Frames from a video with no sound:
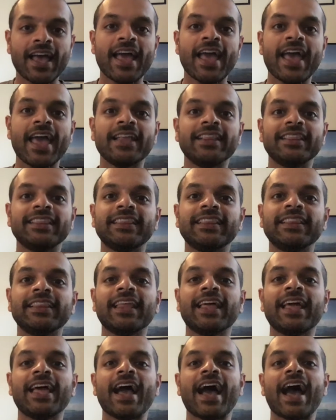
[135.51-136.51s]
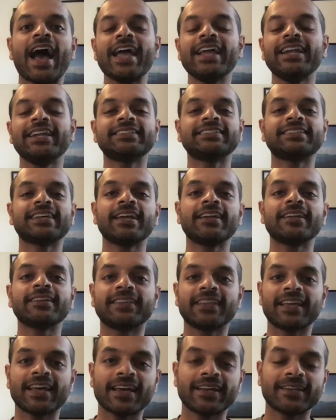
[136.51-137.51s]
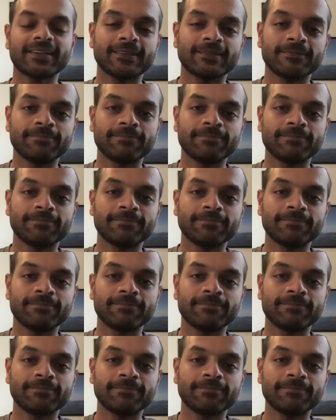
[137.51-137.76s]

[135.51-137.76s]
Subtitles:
And I decided that